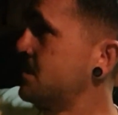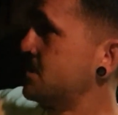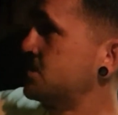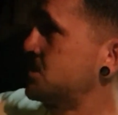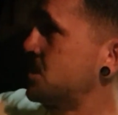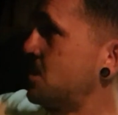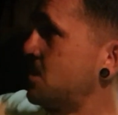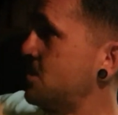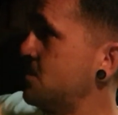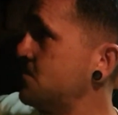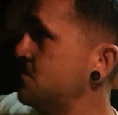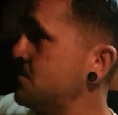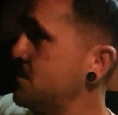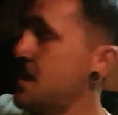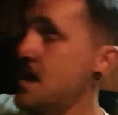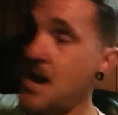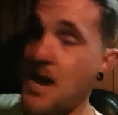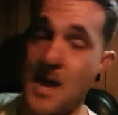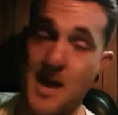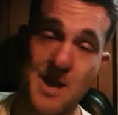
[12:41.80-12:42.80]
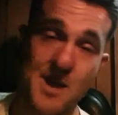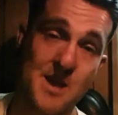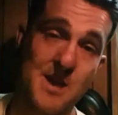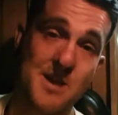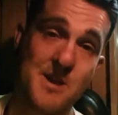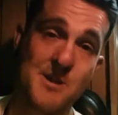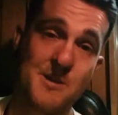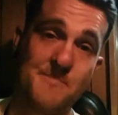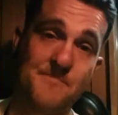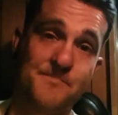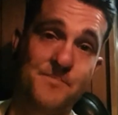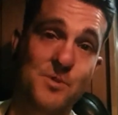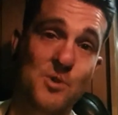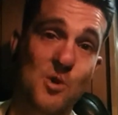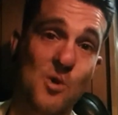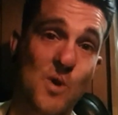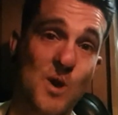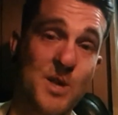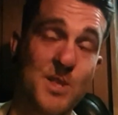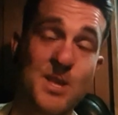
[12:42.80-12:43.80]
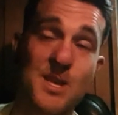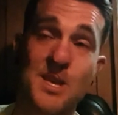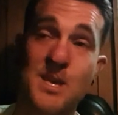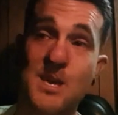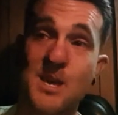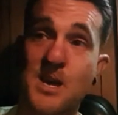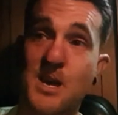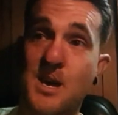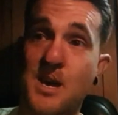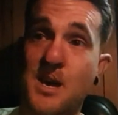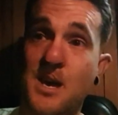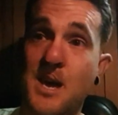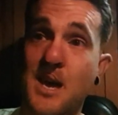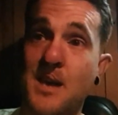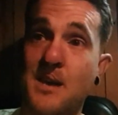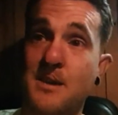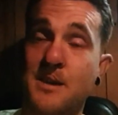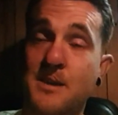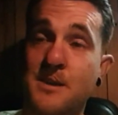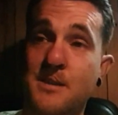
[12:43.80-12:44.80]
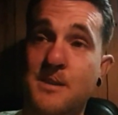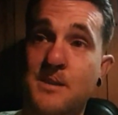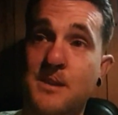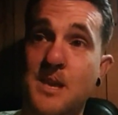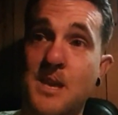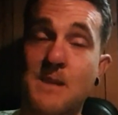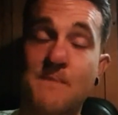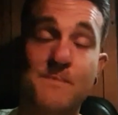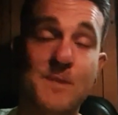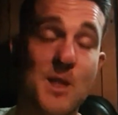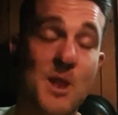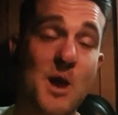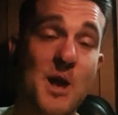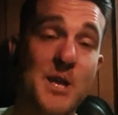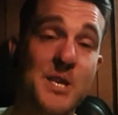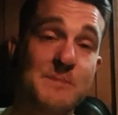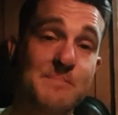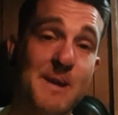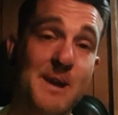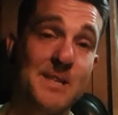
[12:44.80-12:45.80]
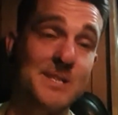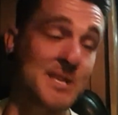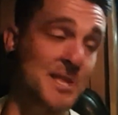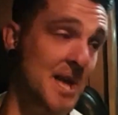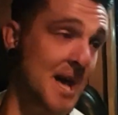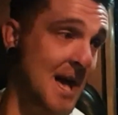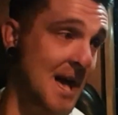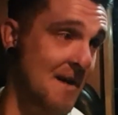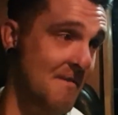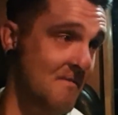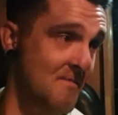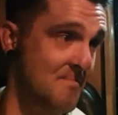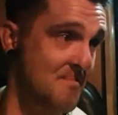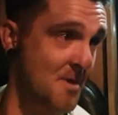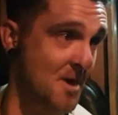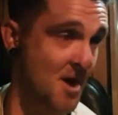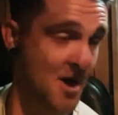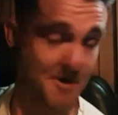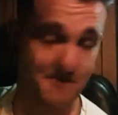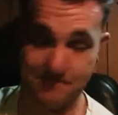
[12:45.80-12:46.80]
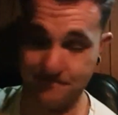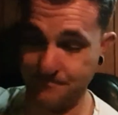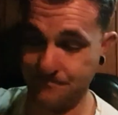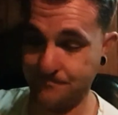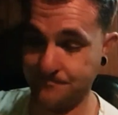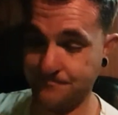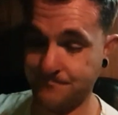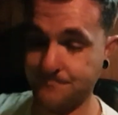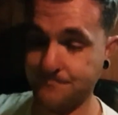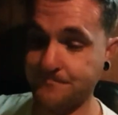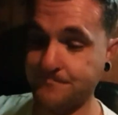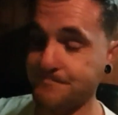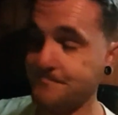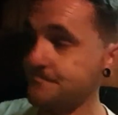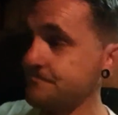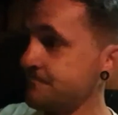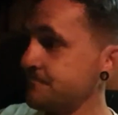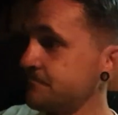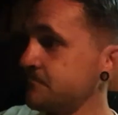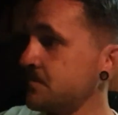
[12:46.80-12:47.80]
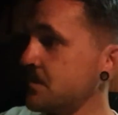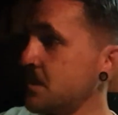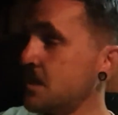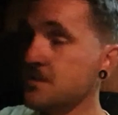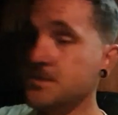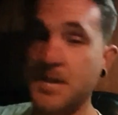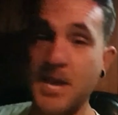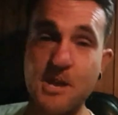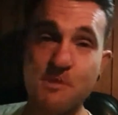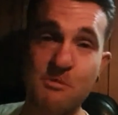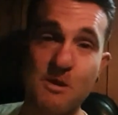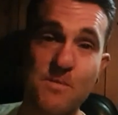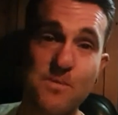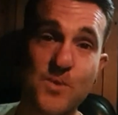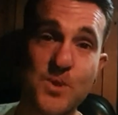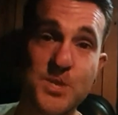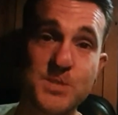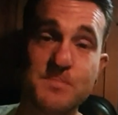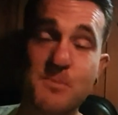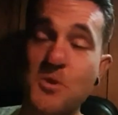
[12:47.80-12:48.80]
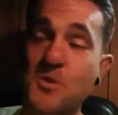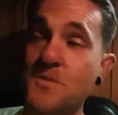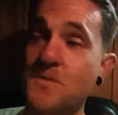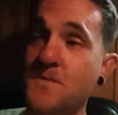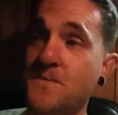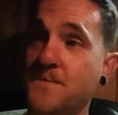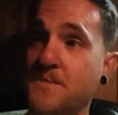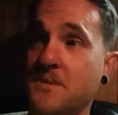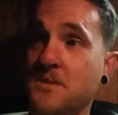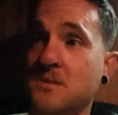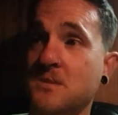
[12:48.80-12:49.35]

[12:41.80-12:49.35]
So yeah, not quite the uh, evening I expected to have, but take her off with a smooth.